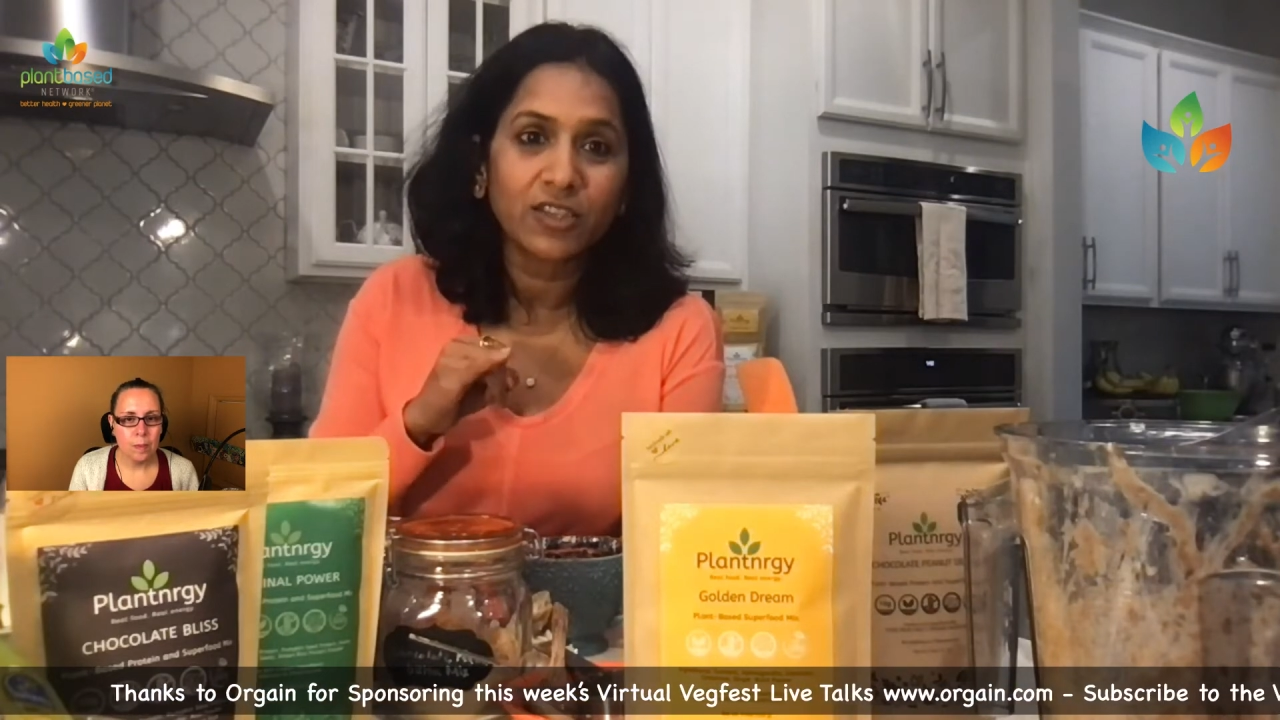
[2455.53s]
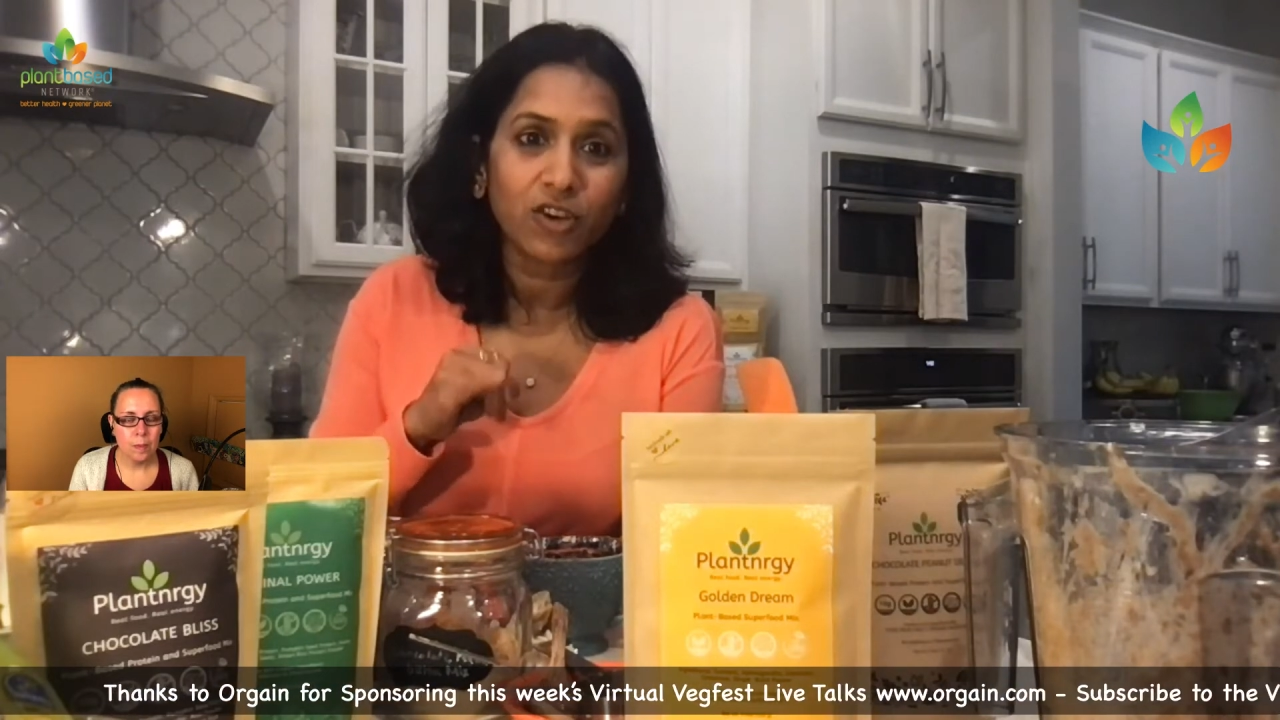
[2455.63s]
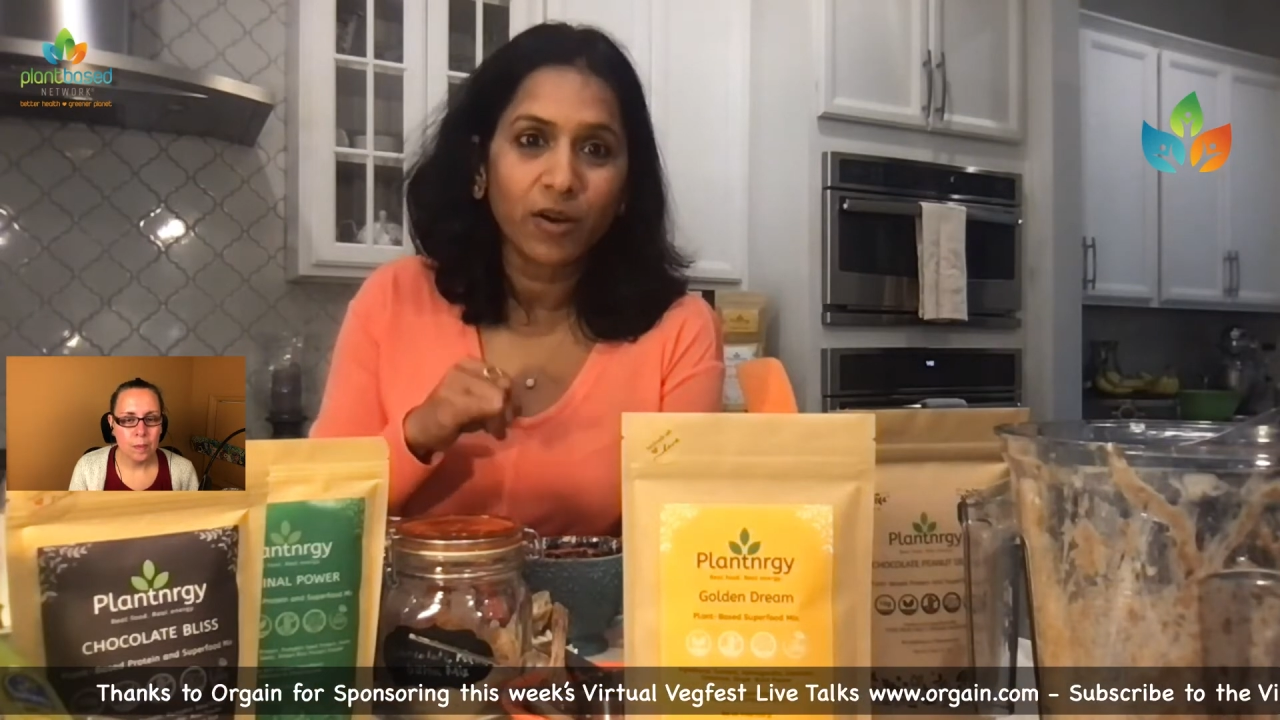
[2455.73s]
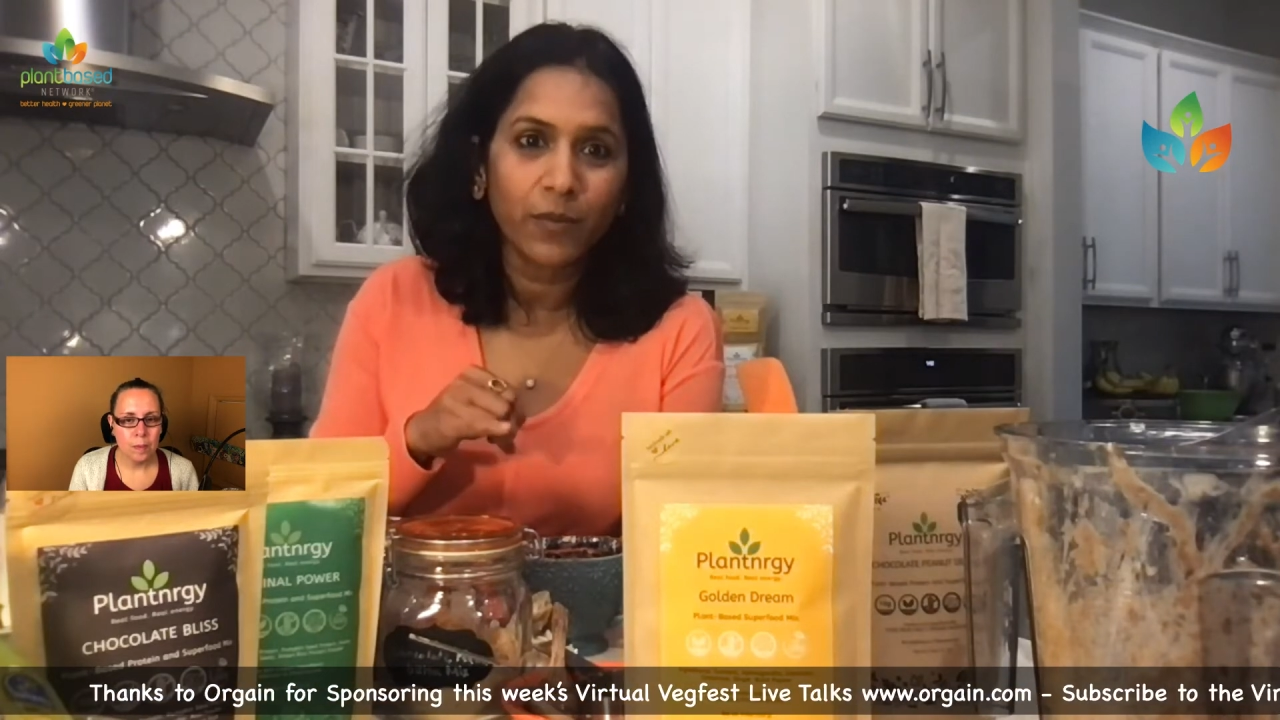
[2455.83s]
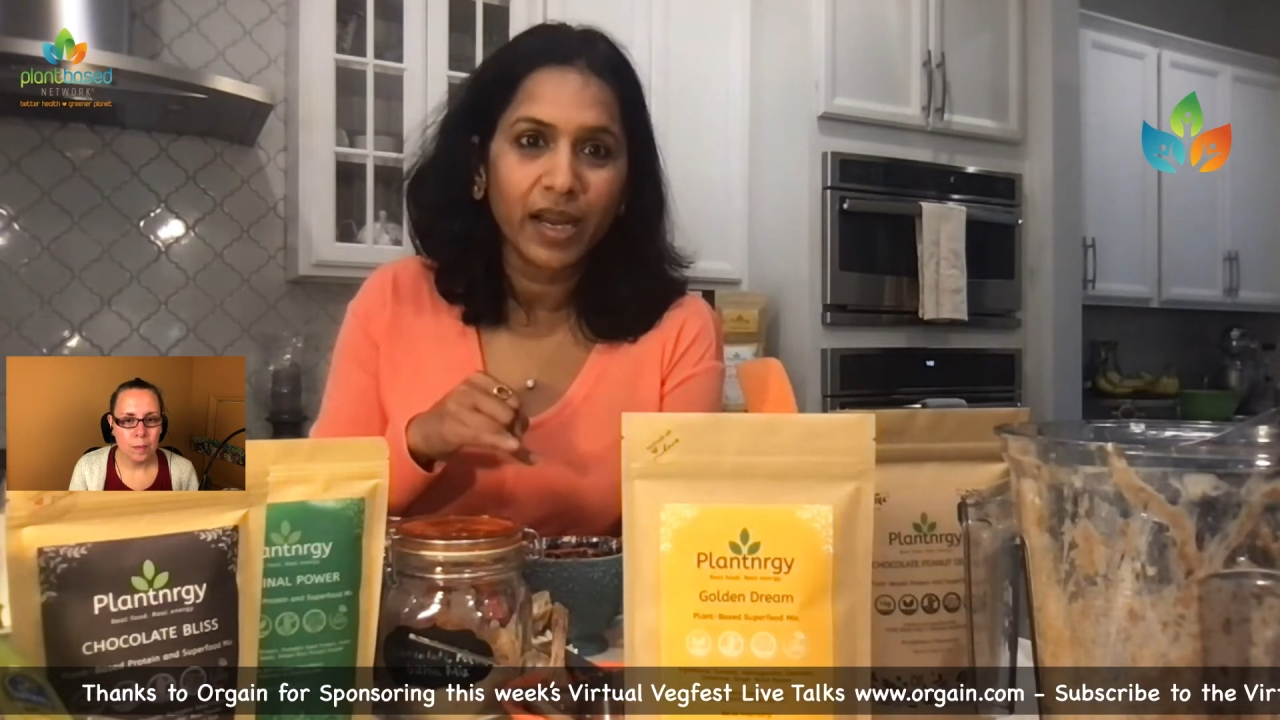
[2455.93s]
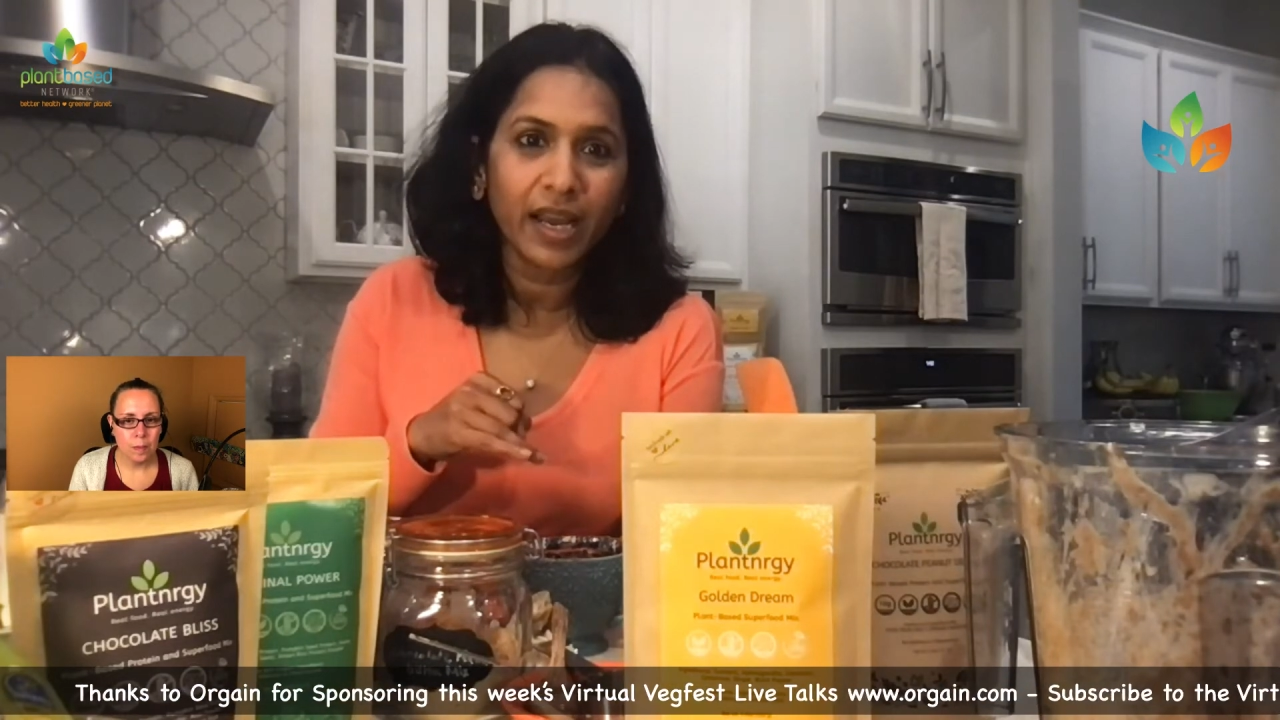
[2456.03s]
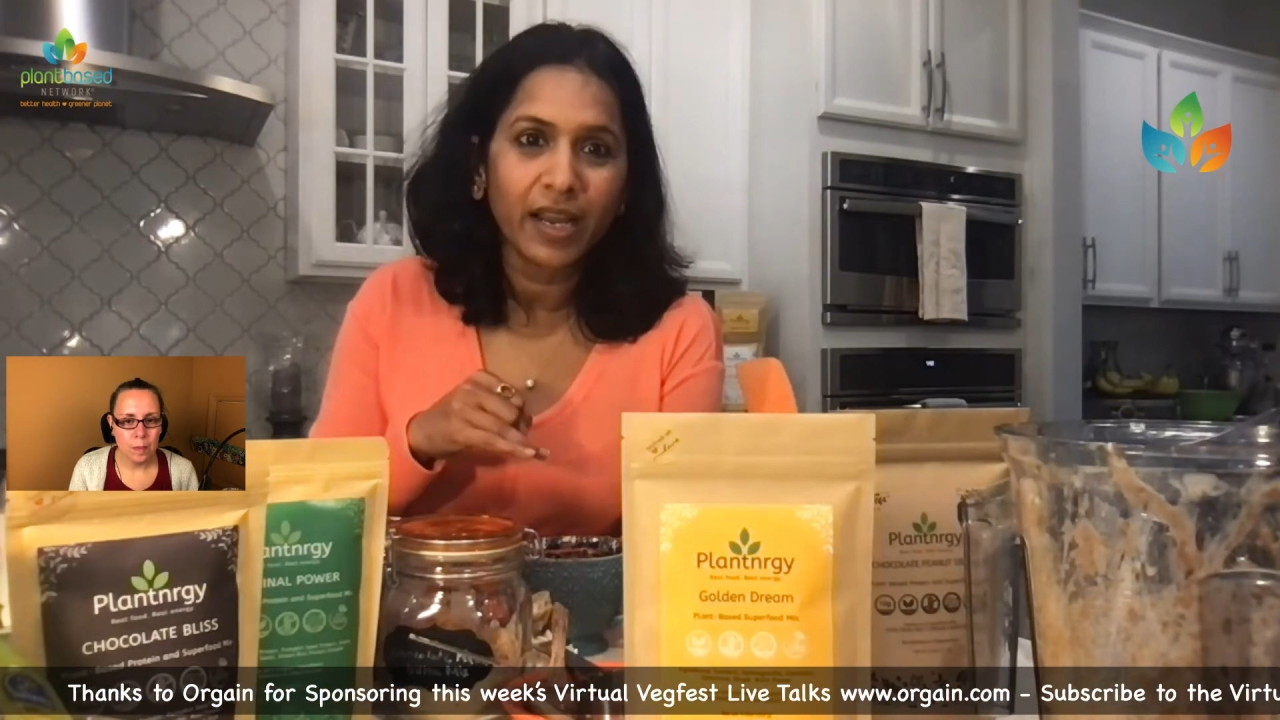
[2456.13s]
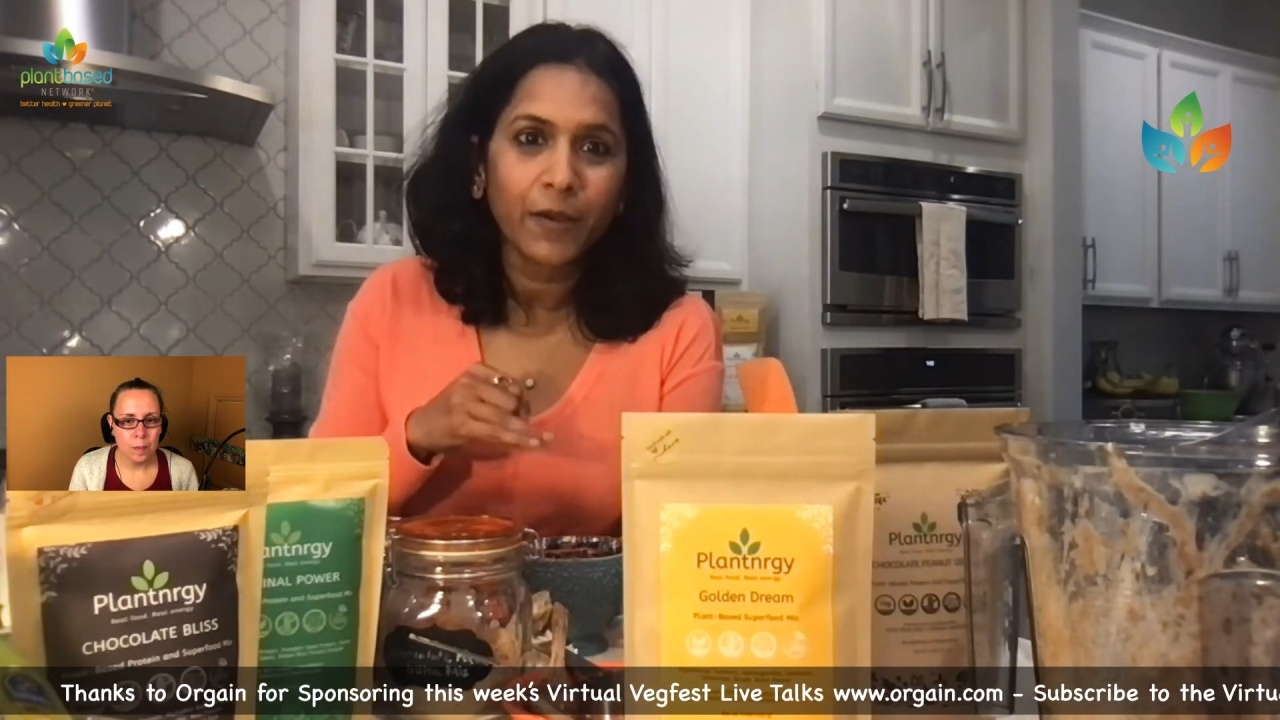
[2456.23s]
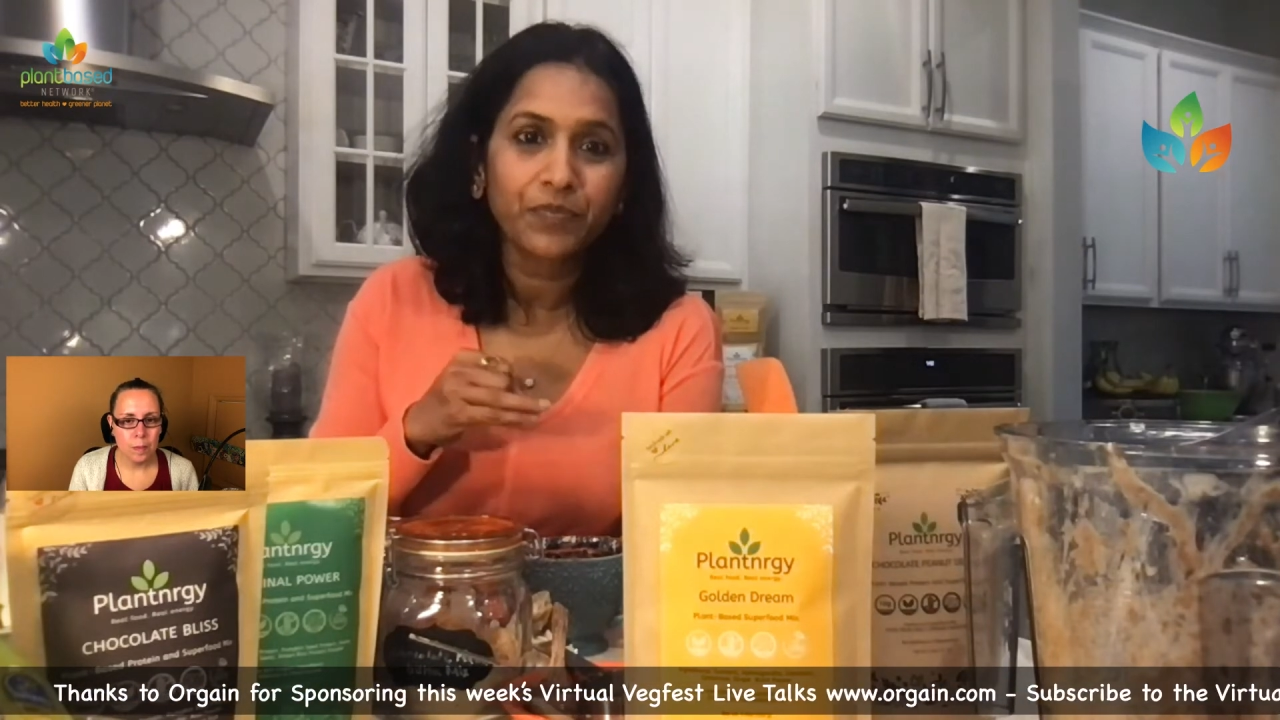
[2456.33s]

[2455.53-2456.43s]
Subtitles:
turmeric,